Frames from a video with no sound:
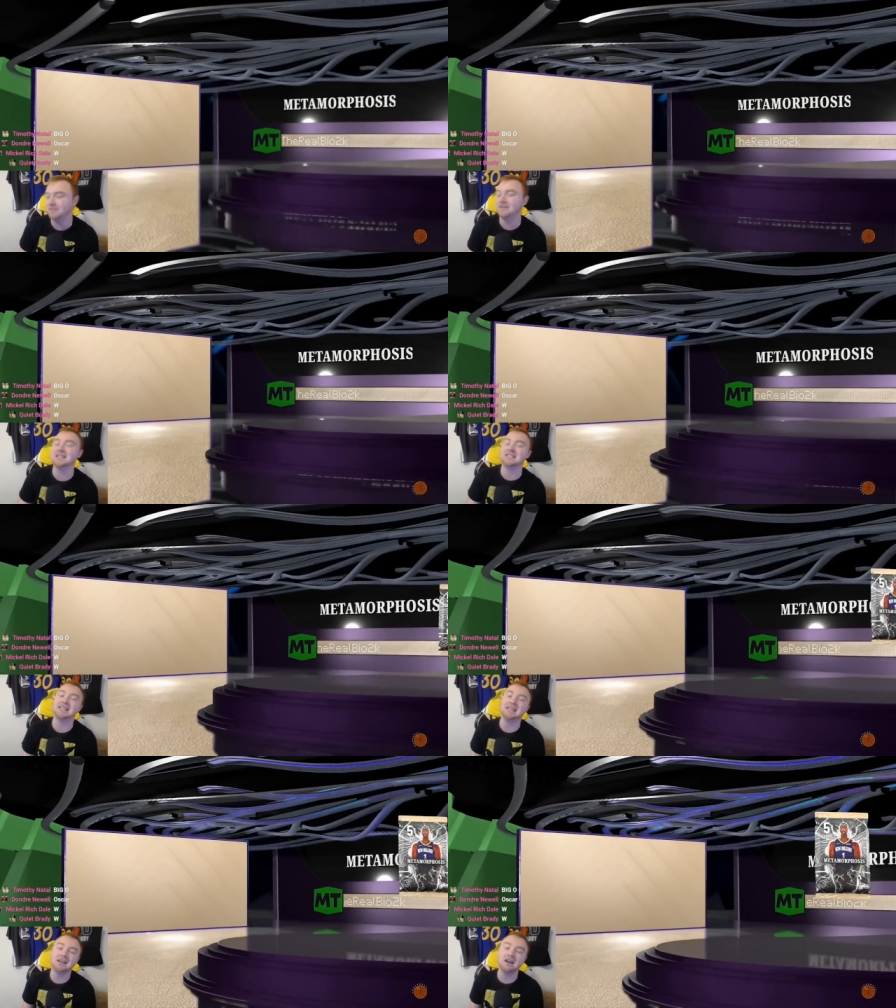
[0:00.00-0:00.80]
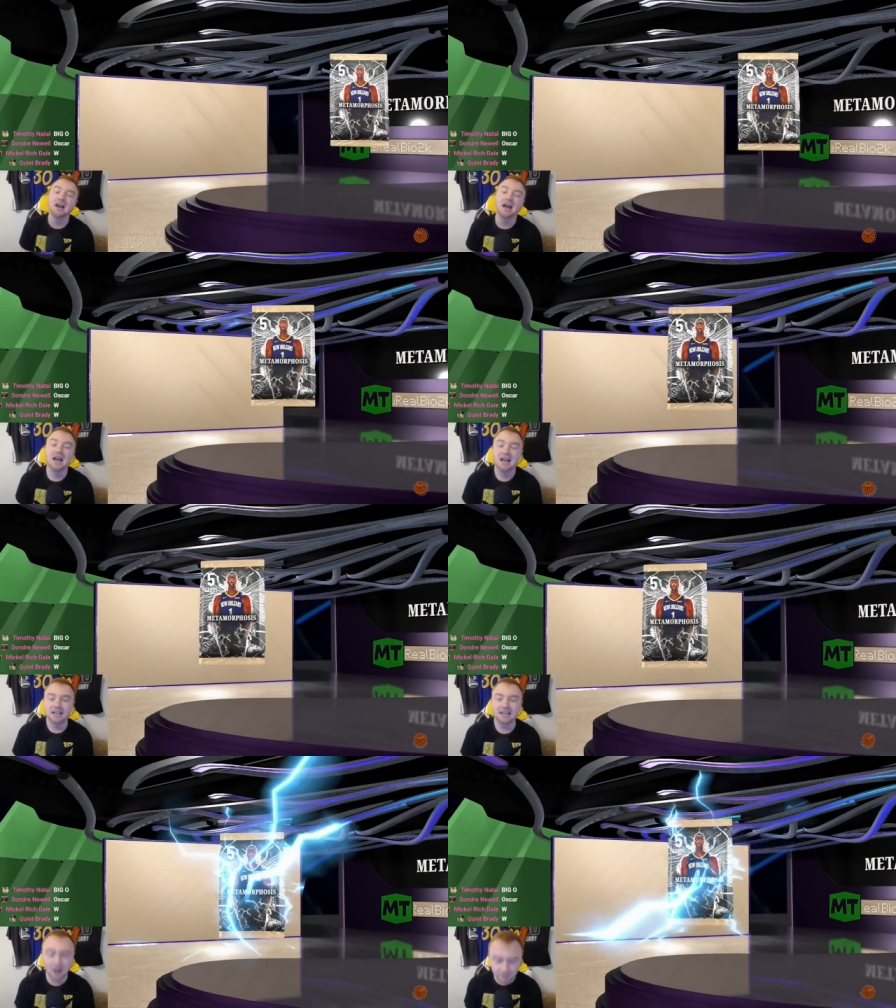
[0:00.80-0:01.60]
V C here.
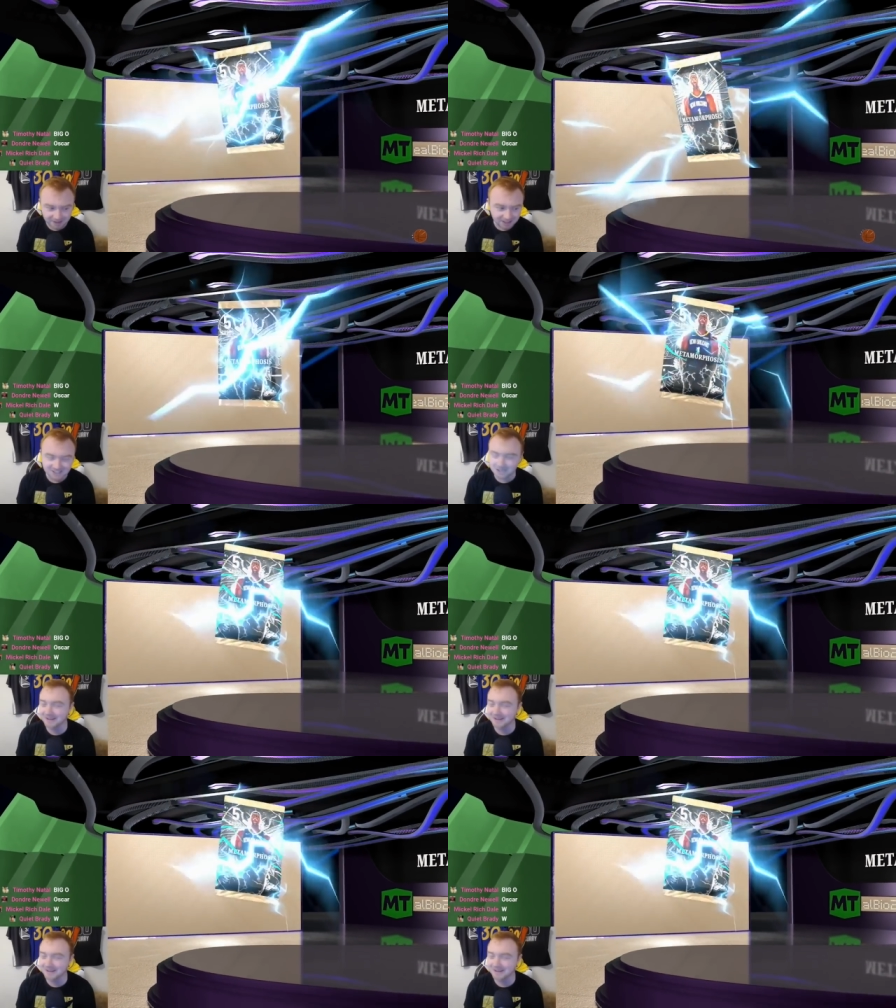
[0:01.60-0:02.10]
Can we clutch up and